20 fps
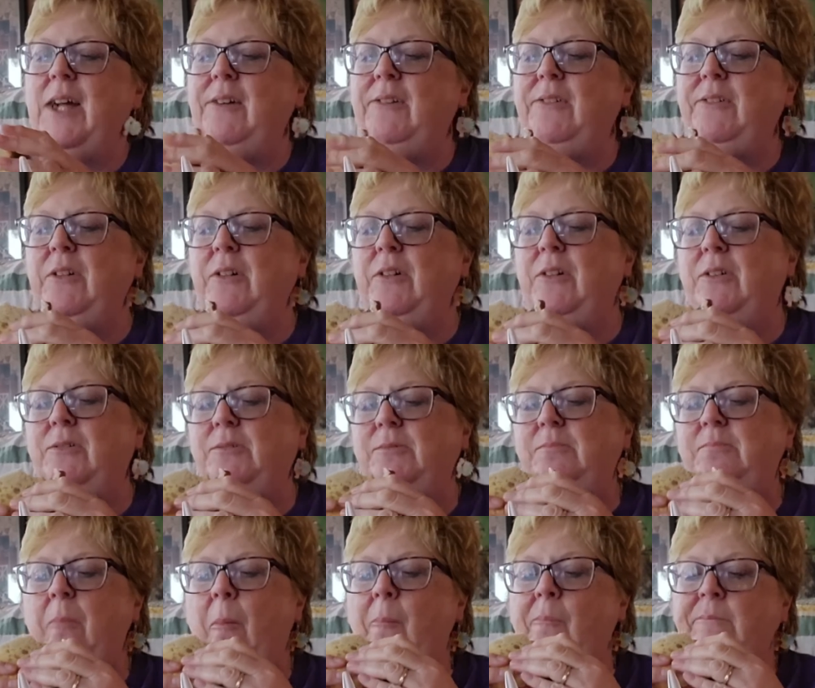I don't know
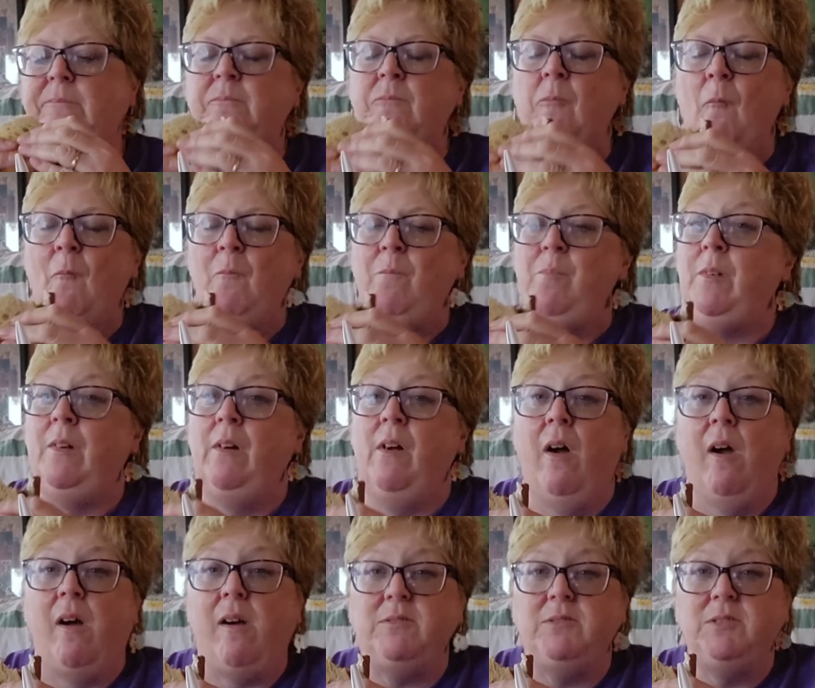
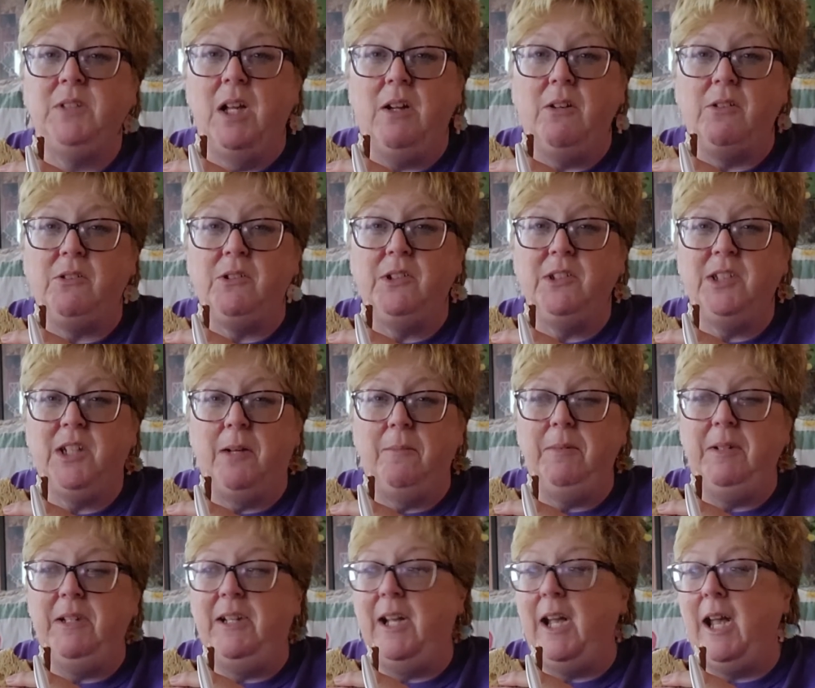how good
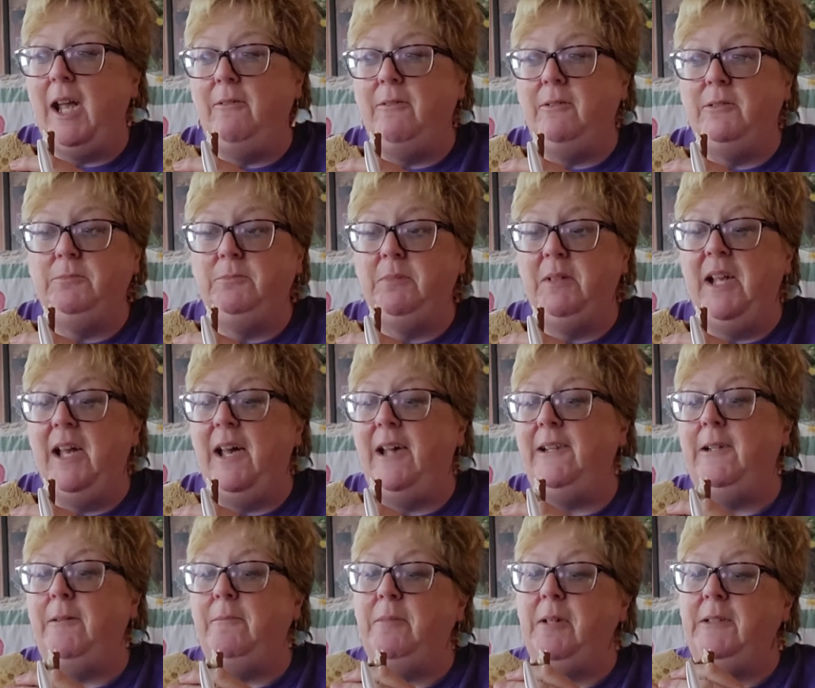I would be
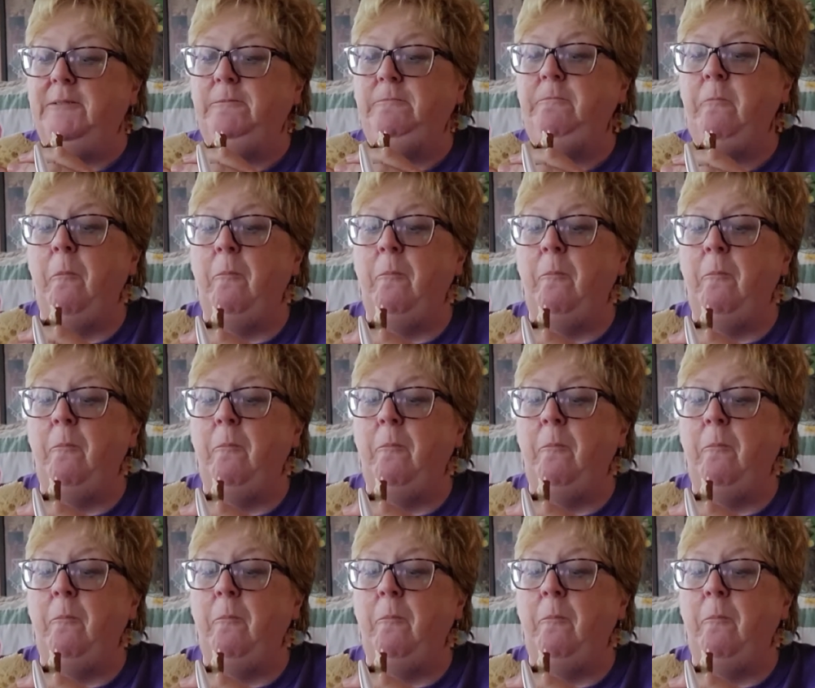at it, but